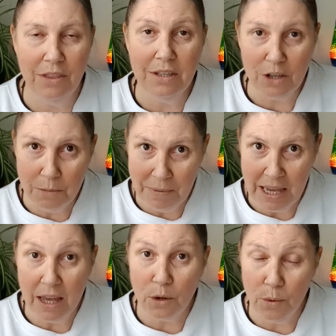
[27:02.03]
This could
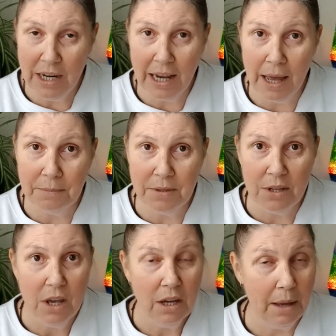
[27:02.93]
be a Queen of Cups
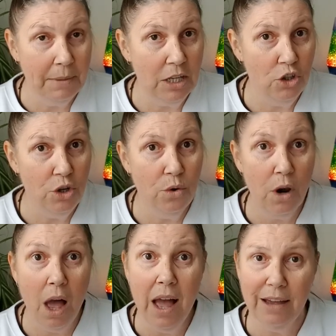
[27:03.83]
coming into your
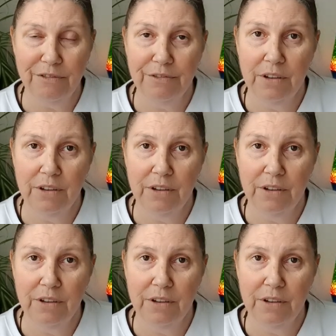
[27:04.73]
life.